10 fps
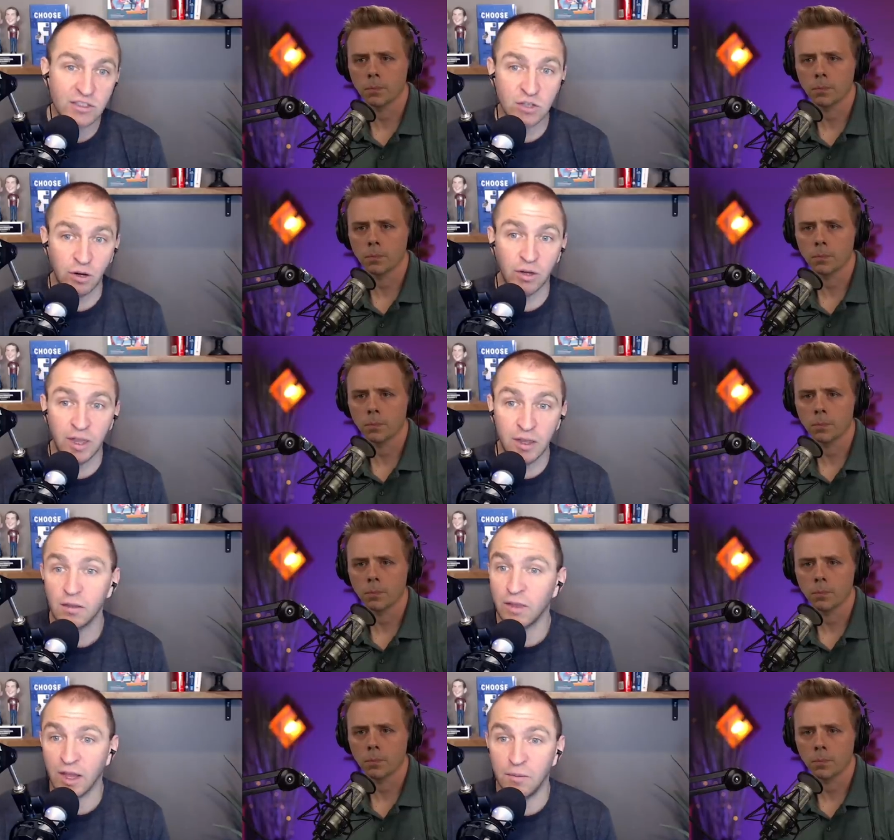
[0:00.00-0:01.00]

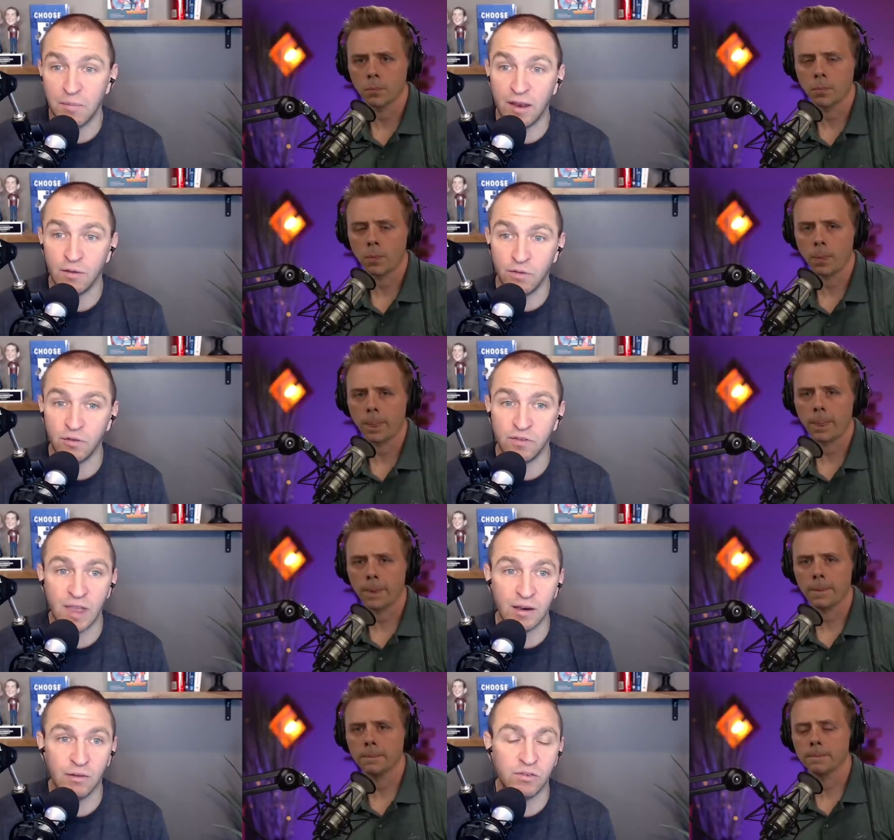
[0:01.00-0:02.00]
Speaker 1: externally, like in many of those
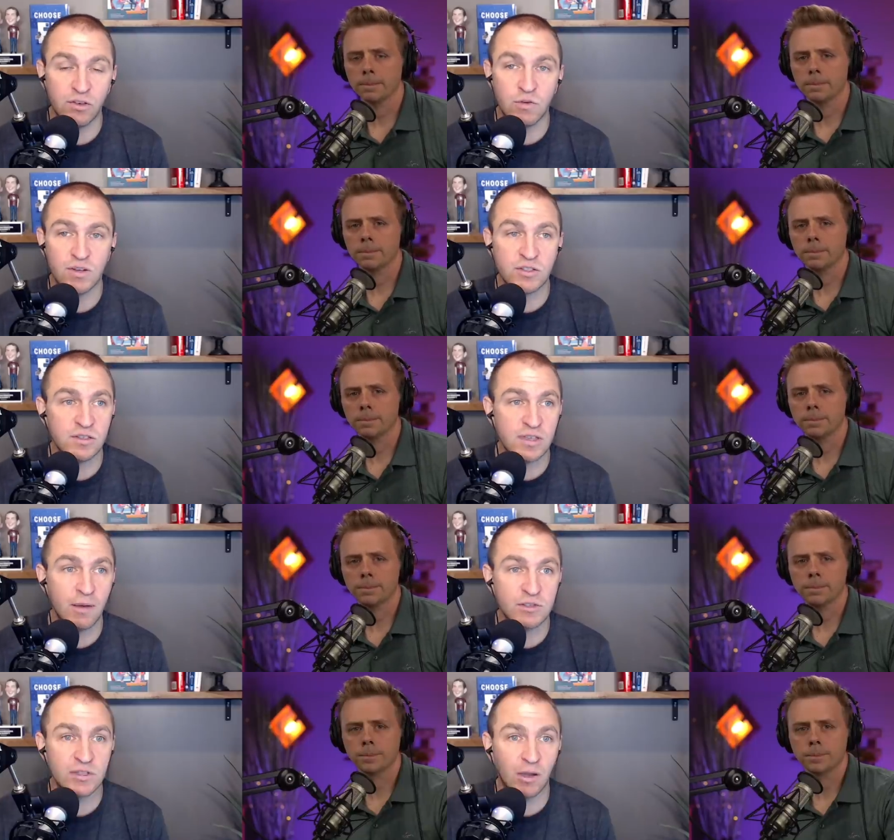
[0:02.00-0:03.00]
negative situations
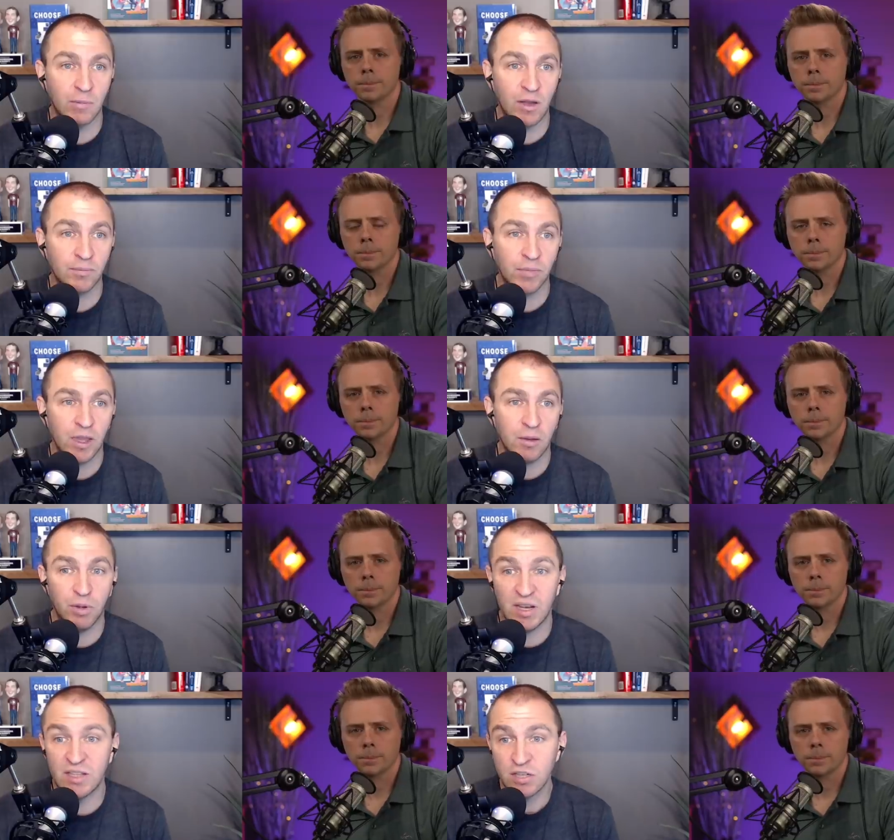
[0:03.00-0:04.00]
that I was talking about,
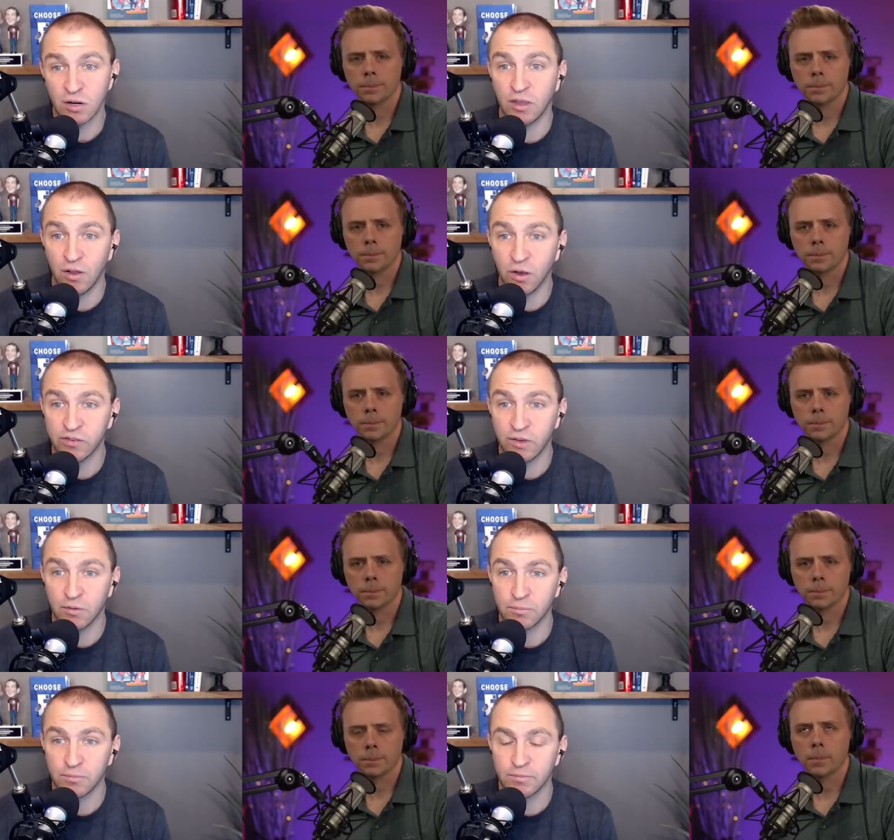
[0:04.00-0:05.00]
but internally also.
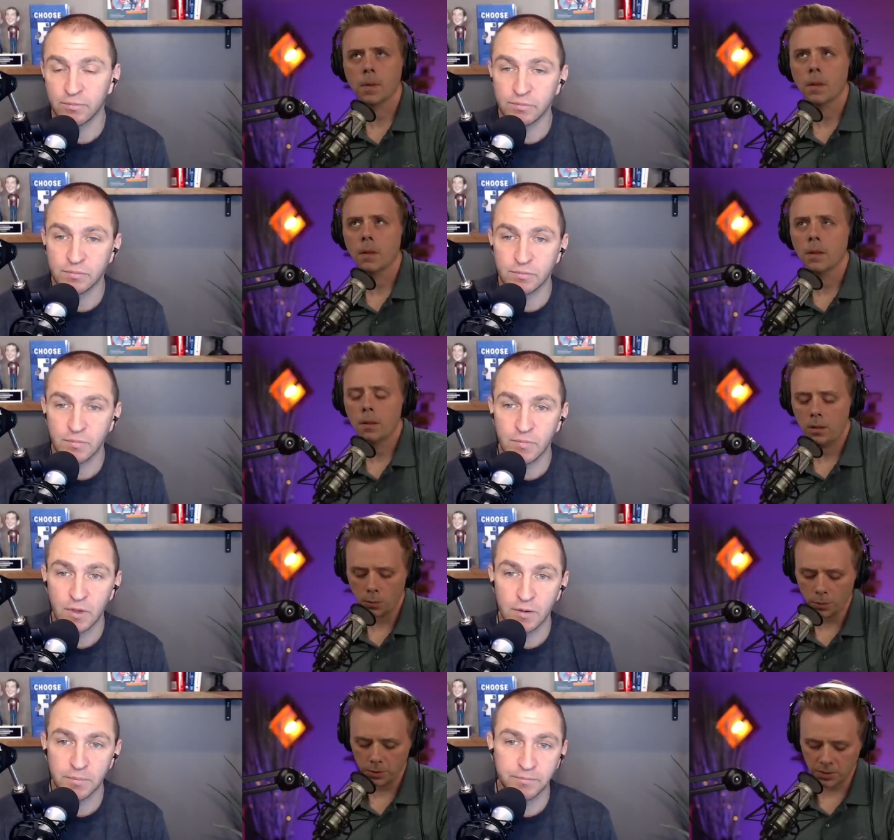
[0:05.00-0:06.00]
You know,
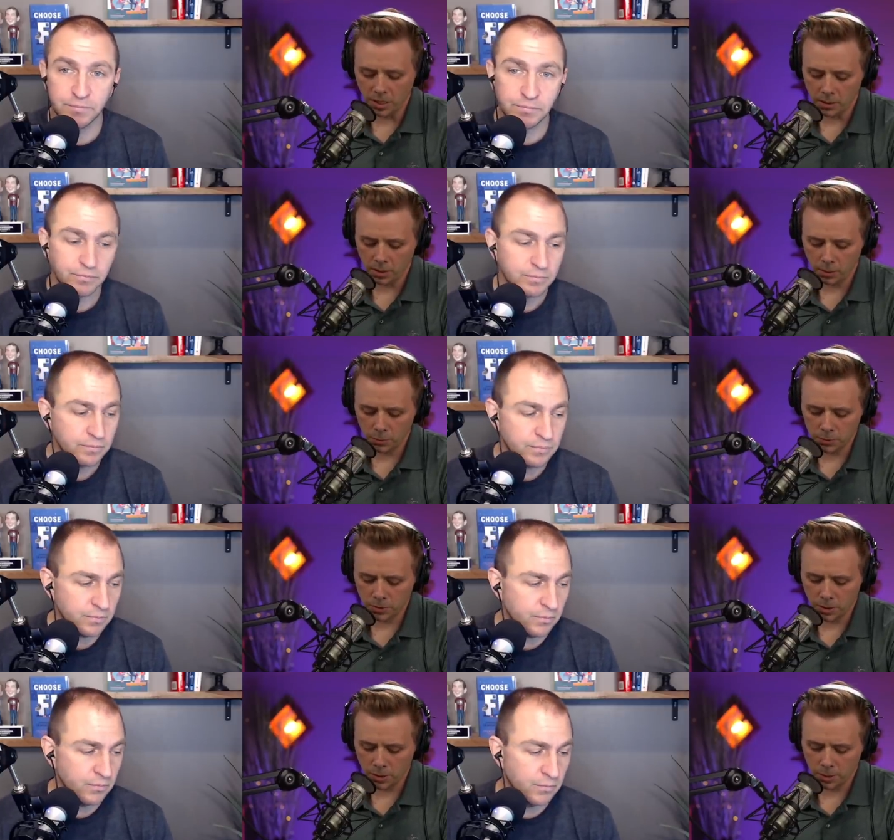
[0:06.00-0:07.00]
Speaker 2: what you said there was,
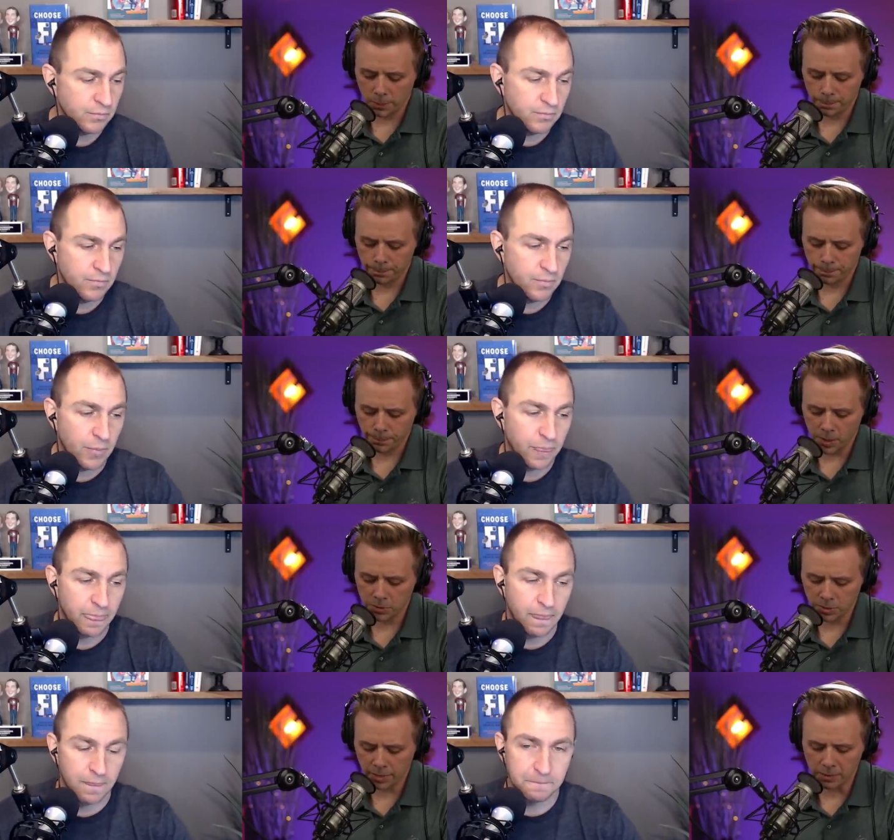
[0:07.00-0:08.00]
uh, it
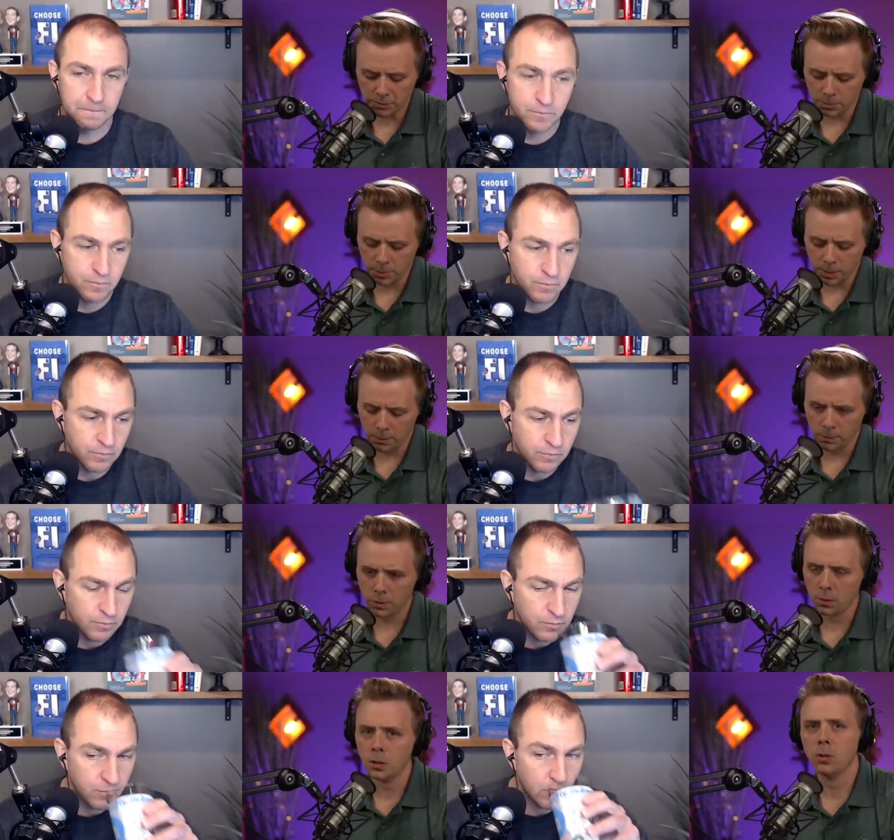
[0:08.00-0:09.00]
stood out to me.
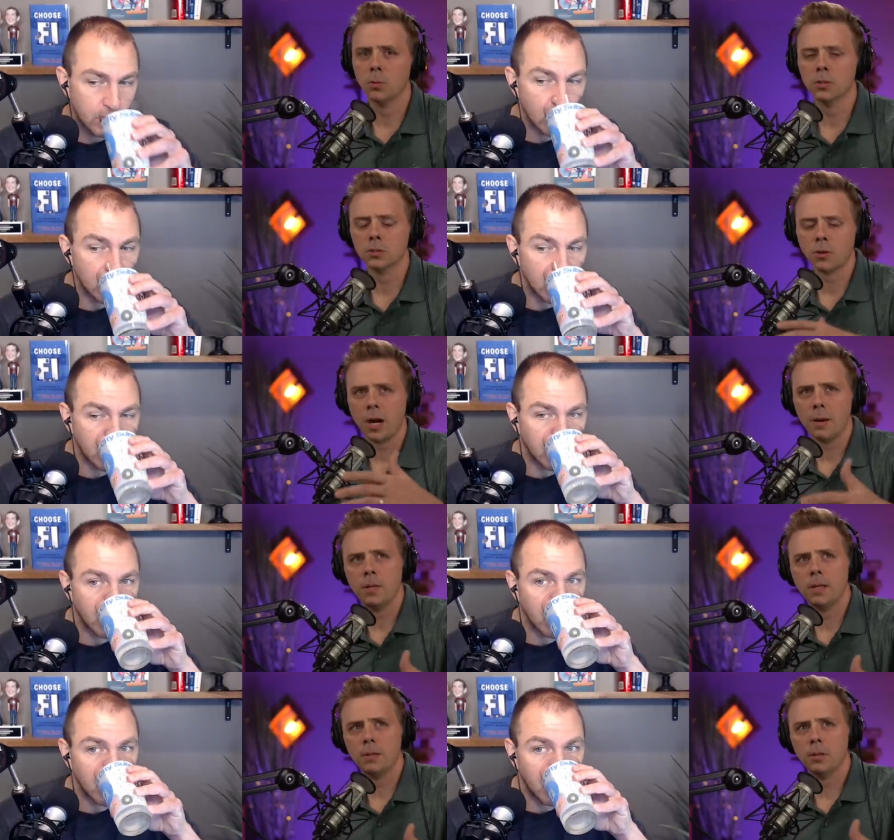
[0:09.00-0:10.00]
You were
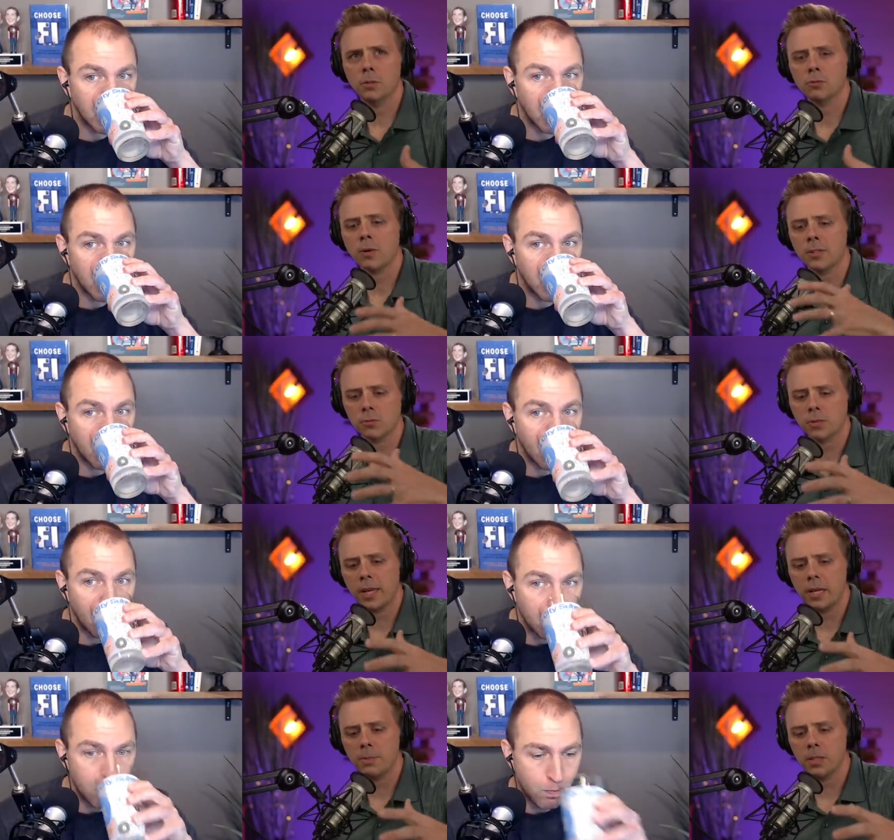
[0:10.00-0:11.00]
describing, you know, stress
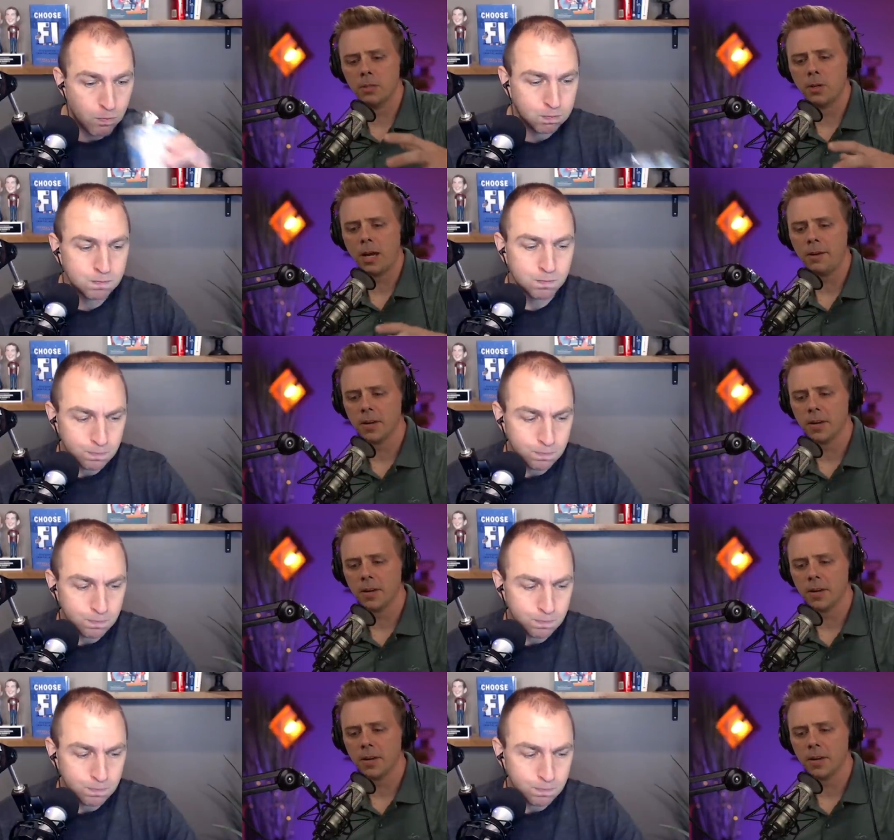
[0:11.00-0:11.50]
related, but then you kind of